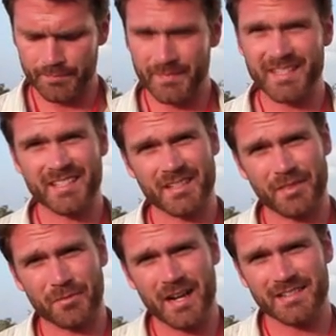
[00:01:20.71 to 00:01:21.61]
This is a
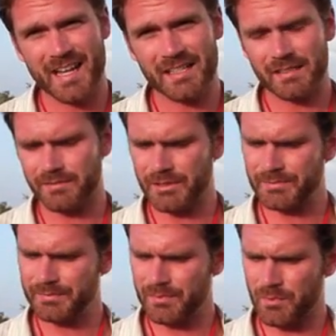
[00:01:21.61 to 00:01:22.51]
Thuraya satellite phone,
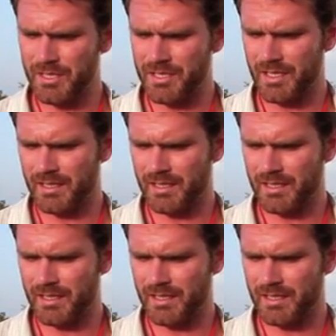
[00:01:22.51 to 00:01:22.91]
which